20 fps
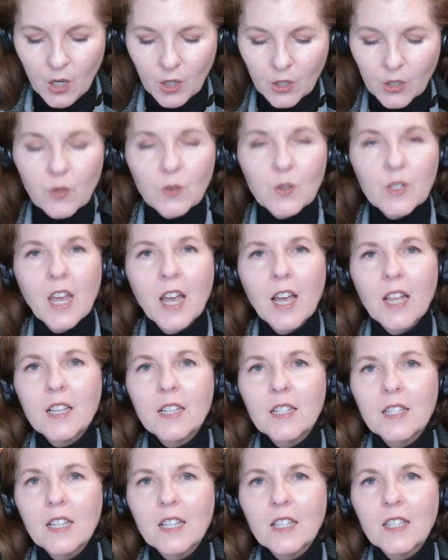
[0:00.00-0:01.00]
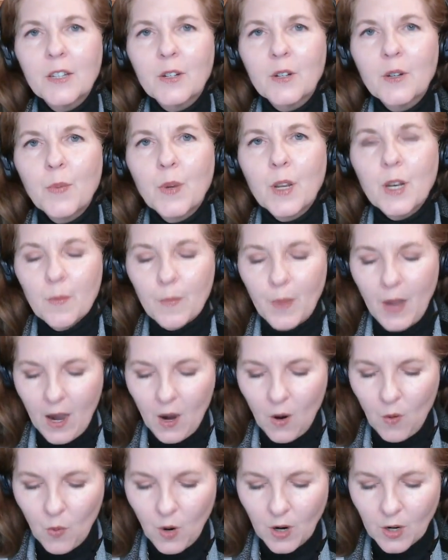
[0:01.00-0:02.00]
So tell us a little bit
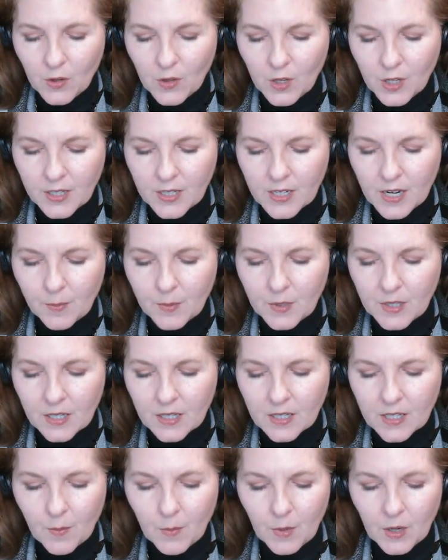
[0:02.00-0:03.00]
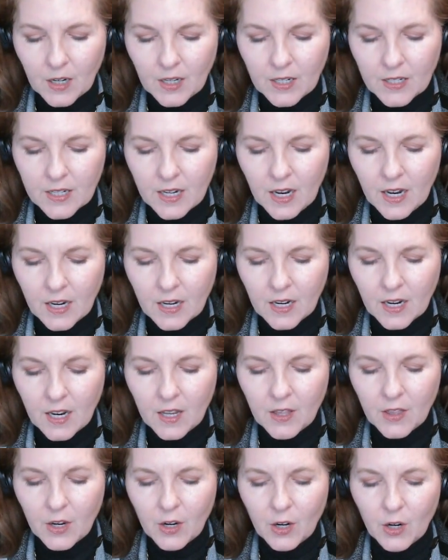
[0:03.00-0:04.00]
about what are the steps that someone can take
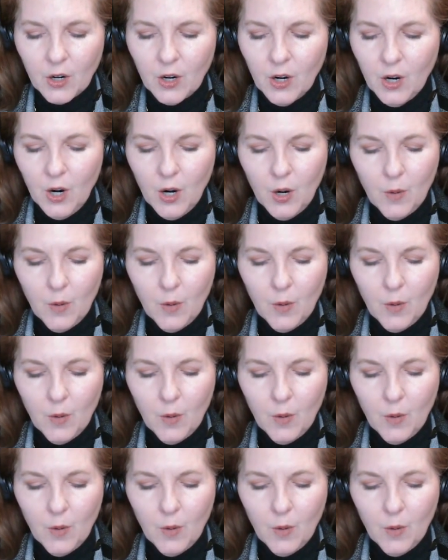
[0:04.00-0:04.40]
in their